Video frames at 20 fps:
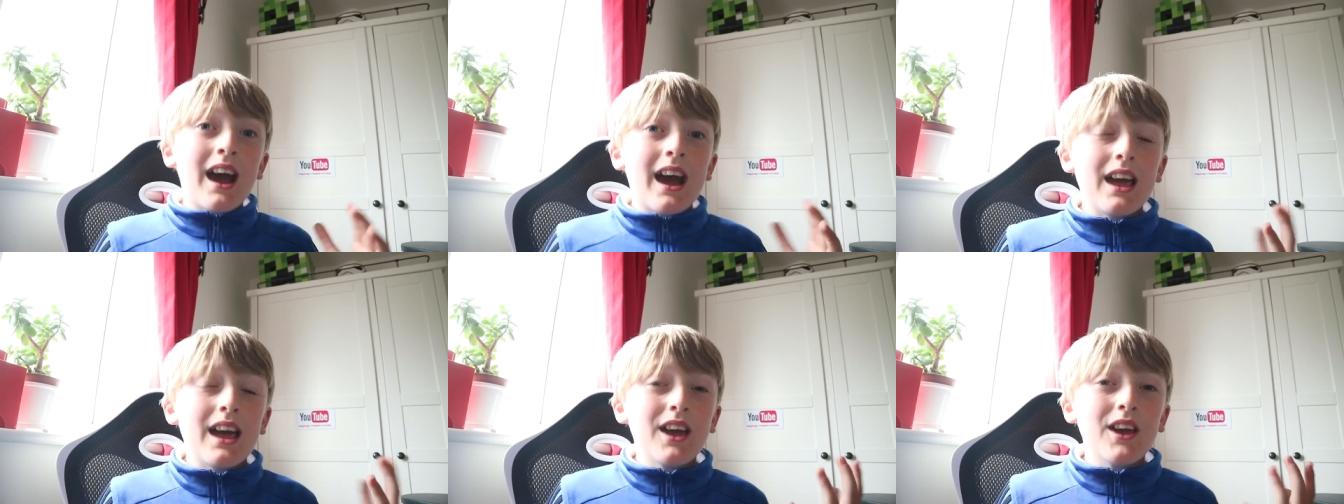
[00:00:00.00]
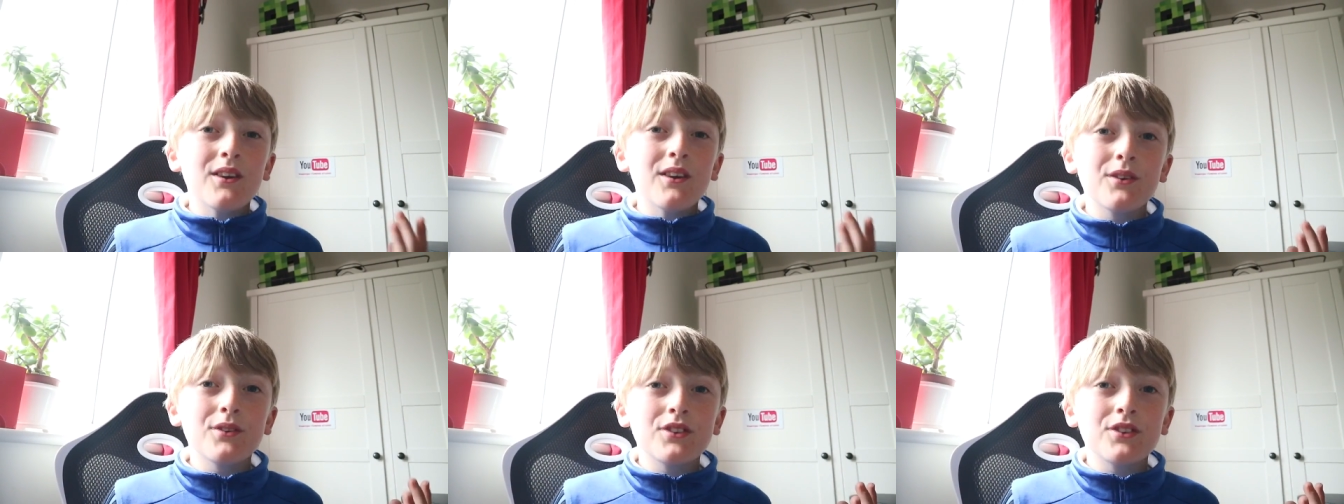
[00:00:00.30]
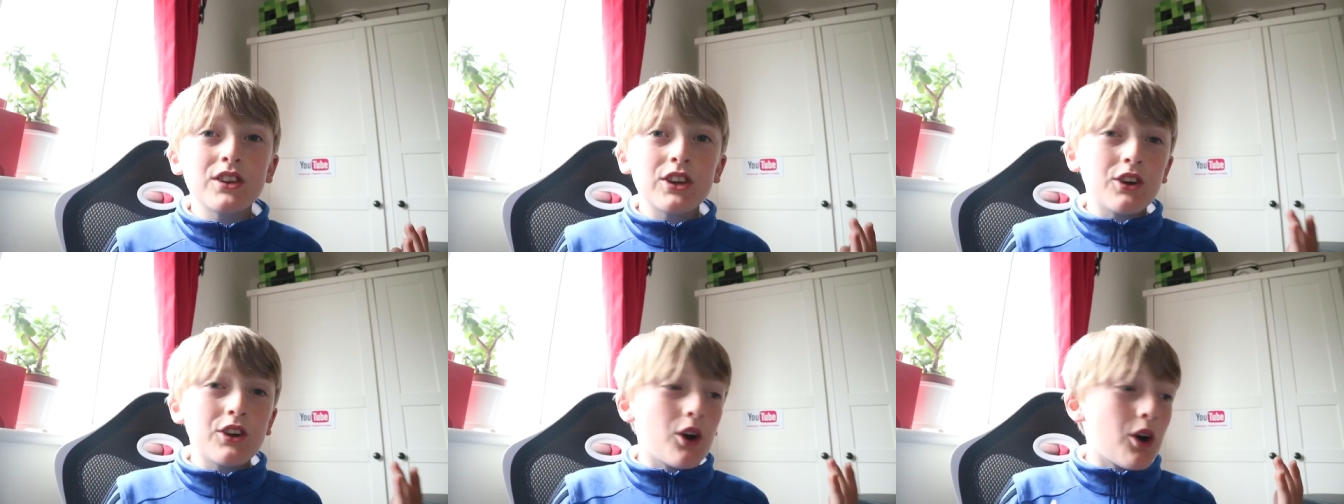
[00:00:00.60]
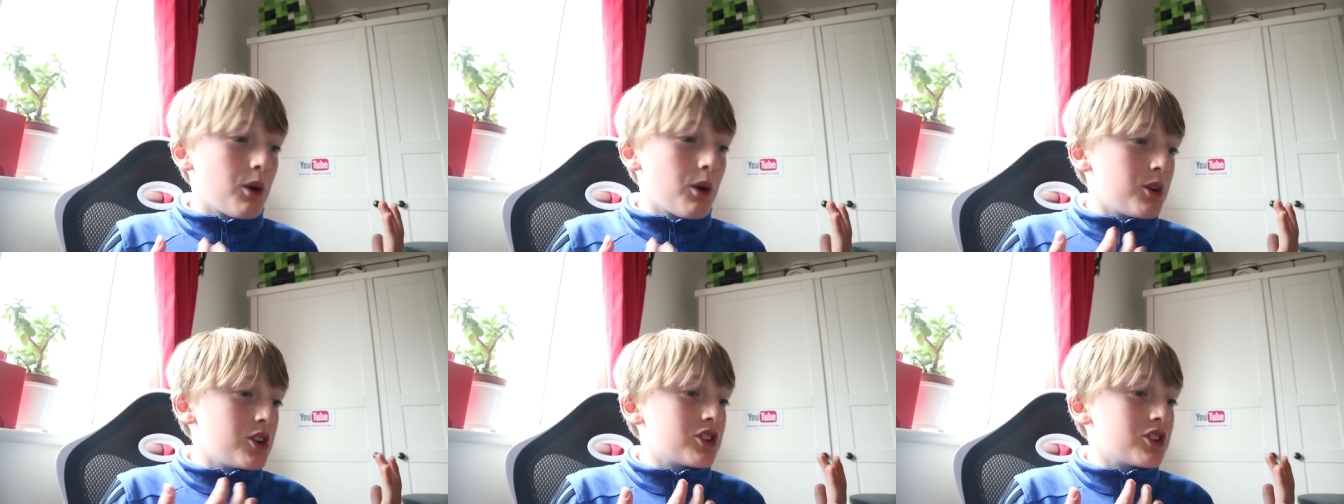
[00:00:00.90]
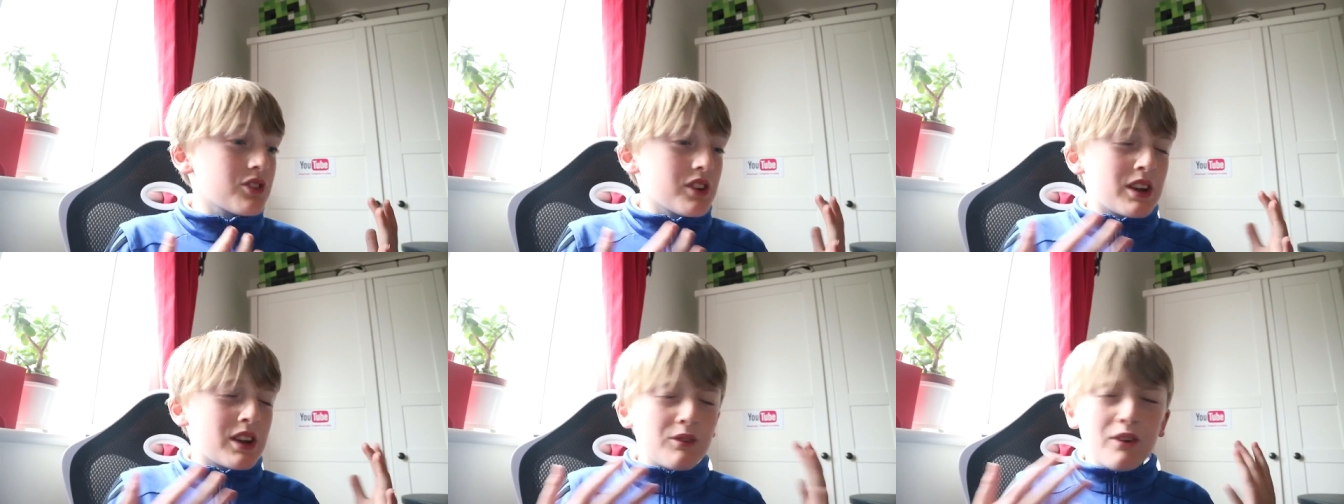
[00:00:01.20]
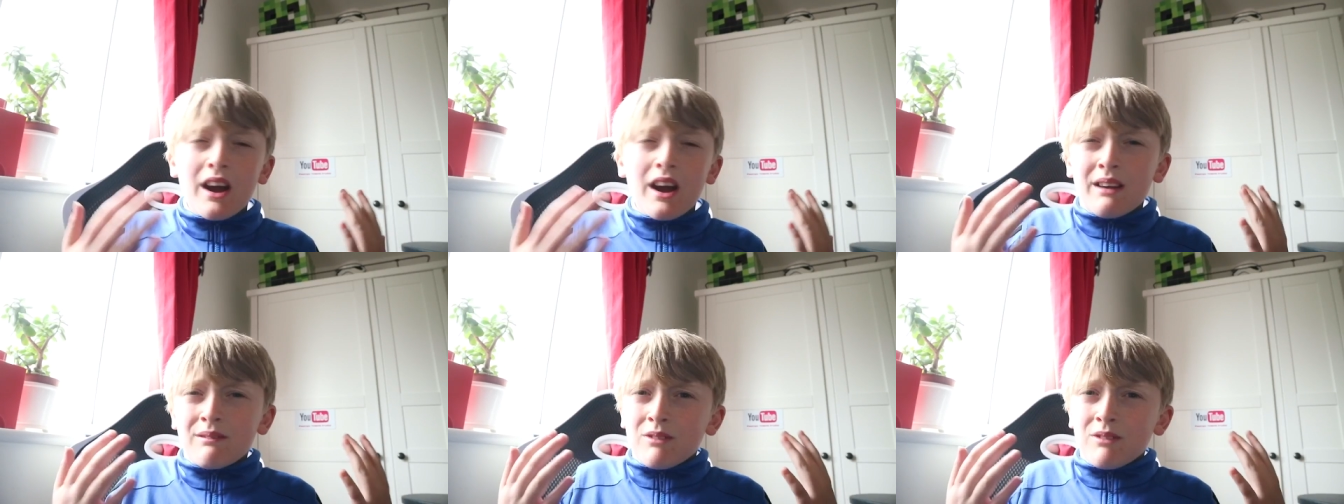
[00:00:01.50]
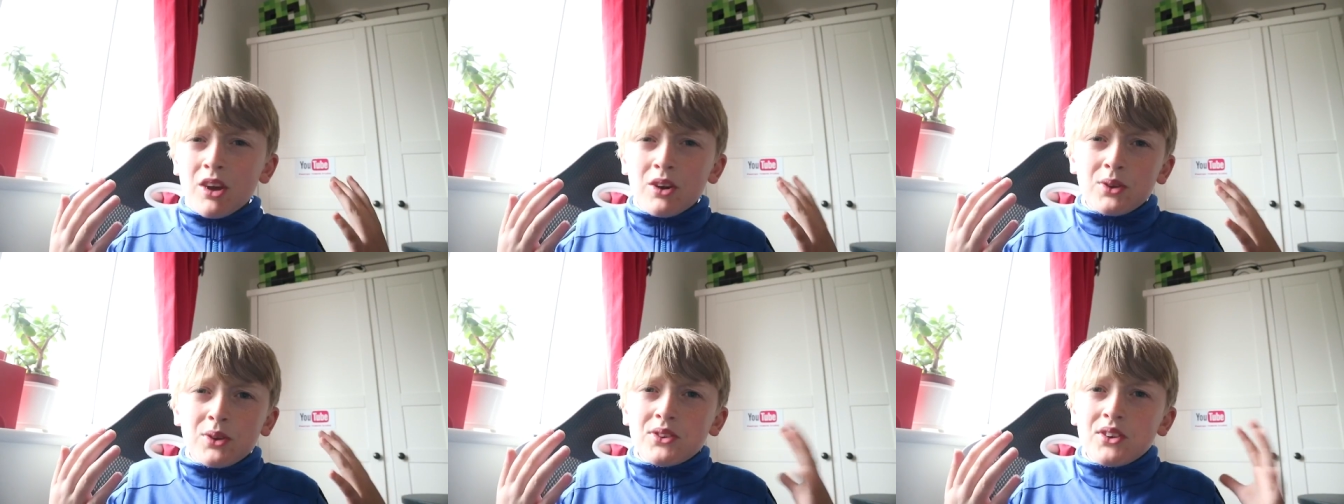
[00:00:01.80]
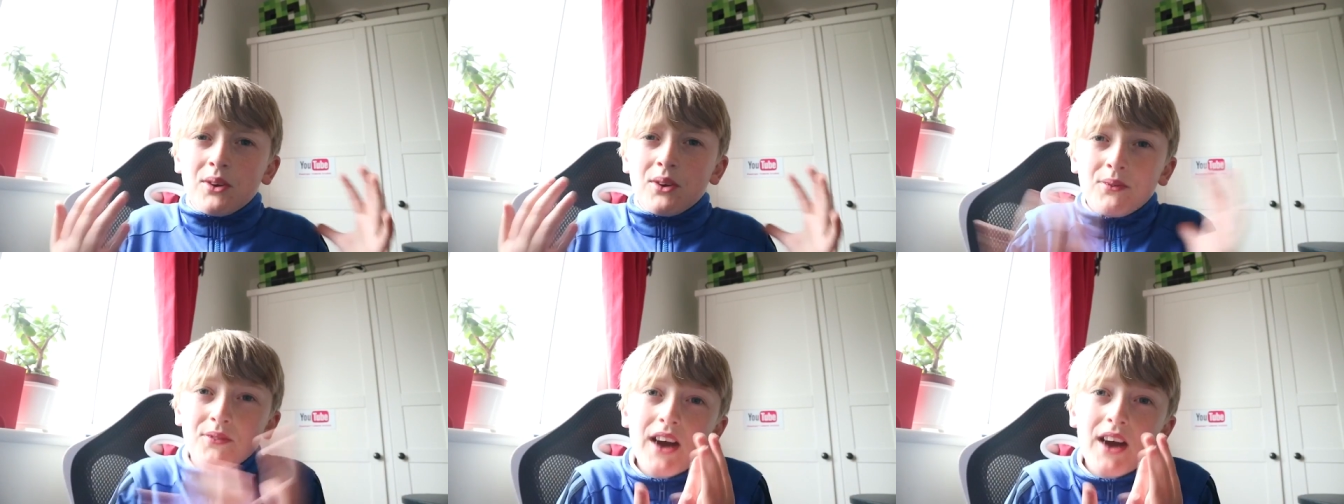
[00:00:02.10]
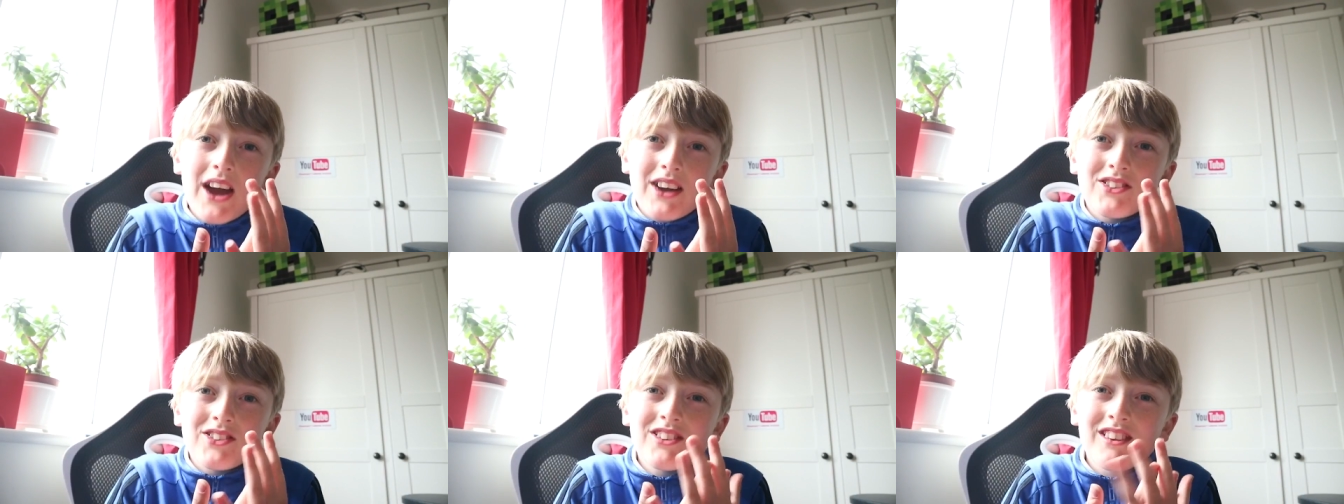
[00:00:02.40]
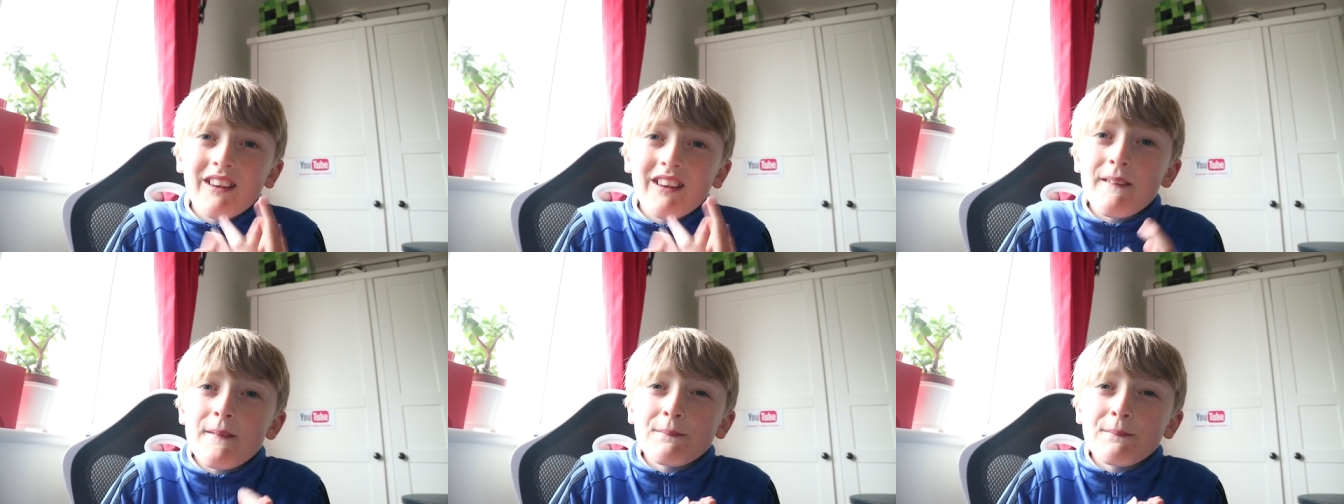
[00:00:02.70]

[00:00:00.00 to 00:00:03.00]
And if you're wondering why I'm going so fast,